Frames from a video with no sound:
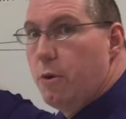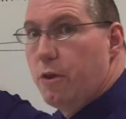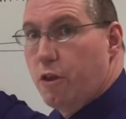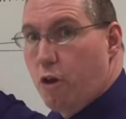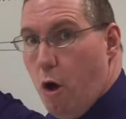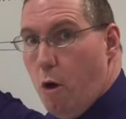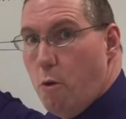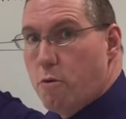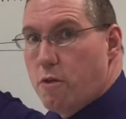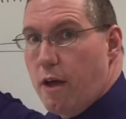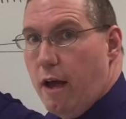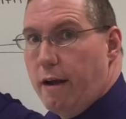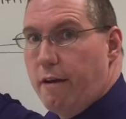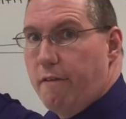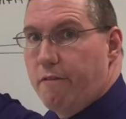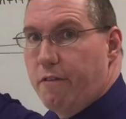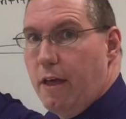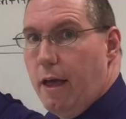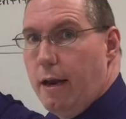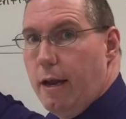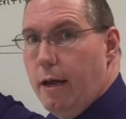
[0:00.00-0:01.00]
with cosine
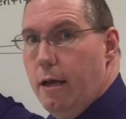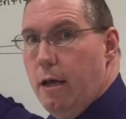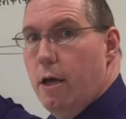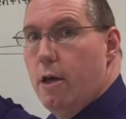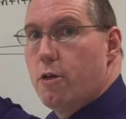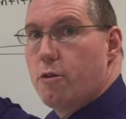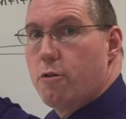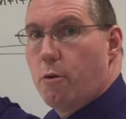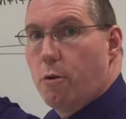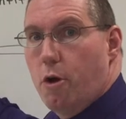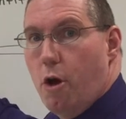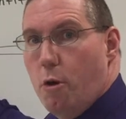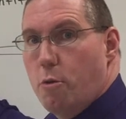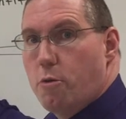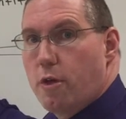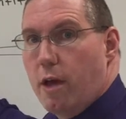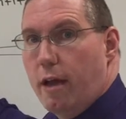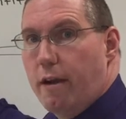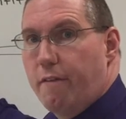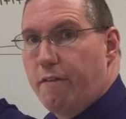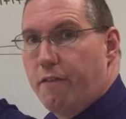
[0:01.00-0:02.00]
of theta. So
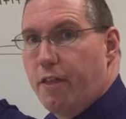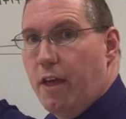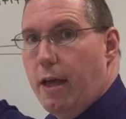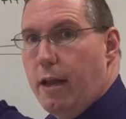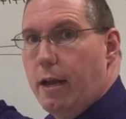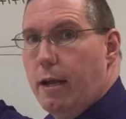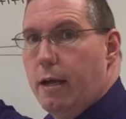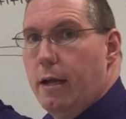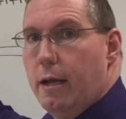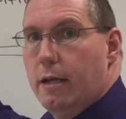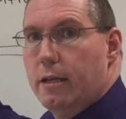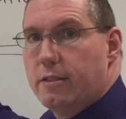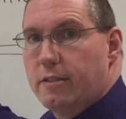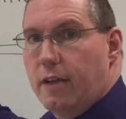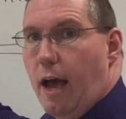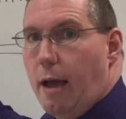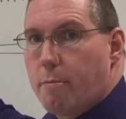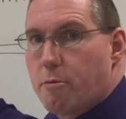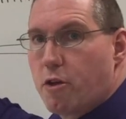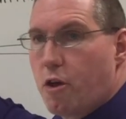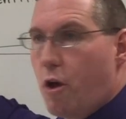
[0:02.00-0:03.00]
cosine of theta
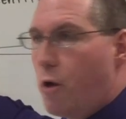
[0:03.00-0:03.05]
times